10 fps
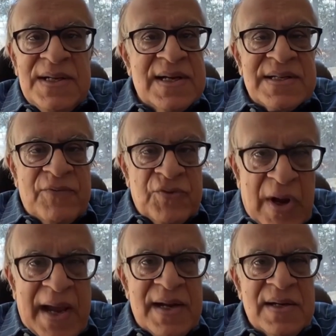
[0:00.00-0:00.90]
years I've
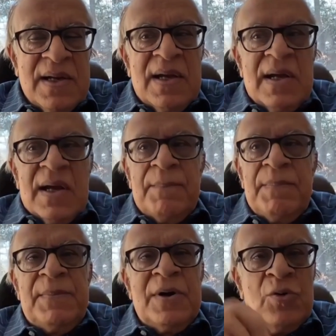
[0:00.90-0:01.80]
tried.
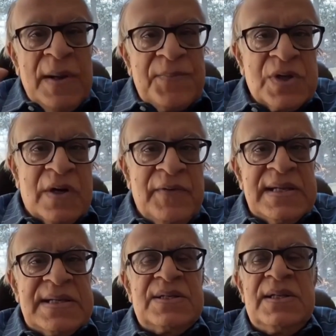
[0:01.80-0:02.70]
People do lip
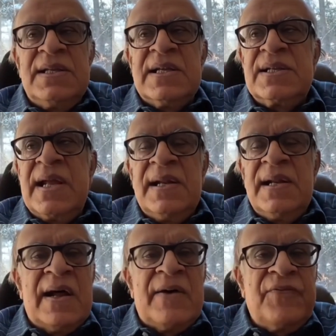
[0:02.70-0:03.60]
service, they just get
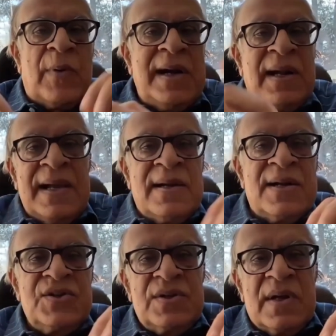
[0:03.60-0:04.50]
enough
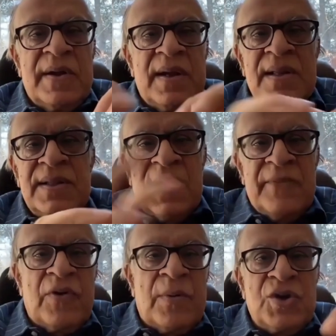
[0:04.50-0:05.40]
one-liners here and
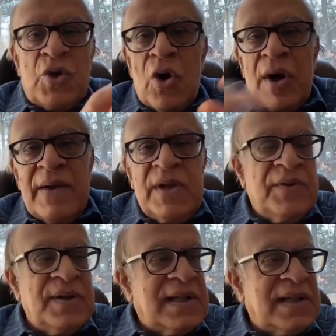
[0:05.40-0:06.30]
there from a talk I've
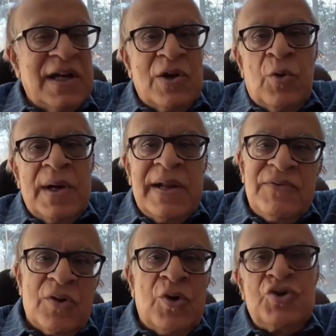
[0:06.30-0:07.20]
given, then they'll go and
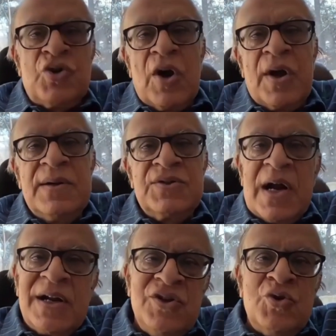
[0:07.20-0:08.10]
give their own talk and
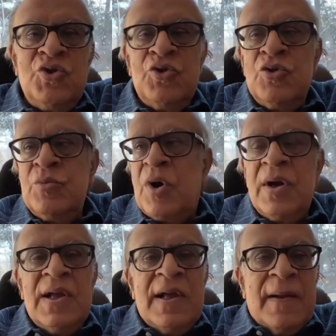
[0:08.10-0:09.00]
start a YouTube
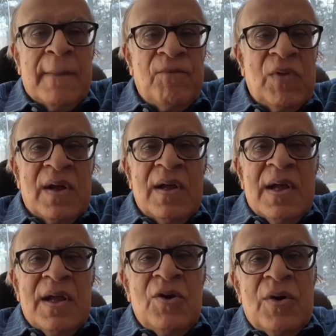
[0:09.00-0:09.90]
or,
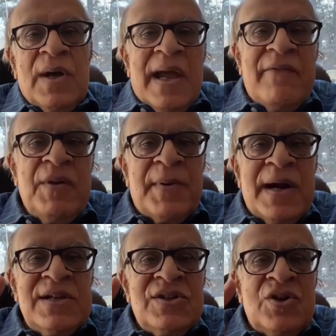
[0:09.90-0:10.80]
you know,
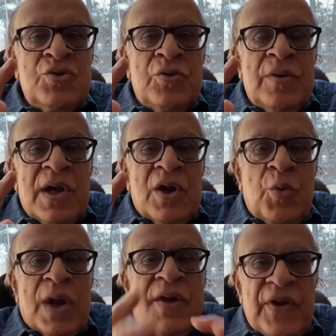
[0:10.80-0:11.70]
everybody's into
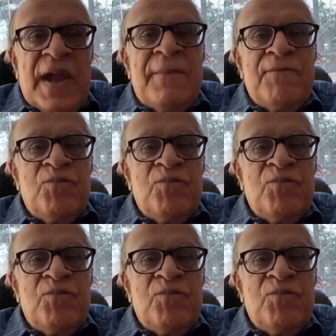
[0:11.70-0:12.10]
quick fame.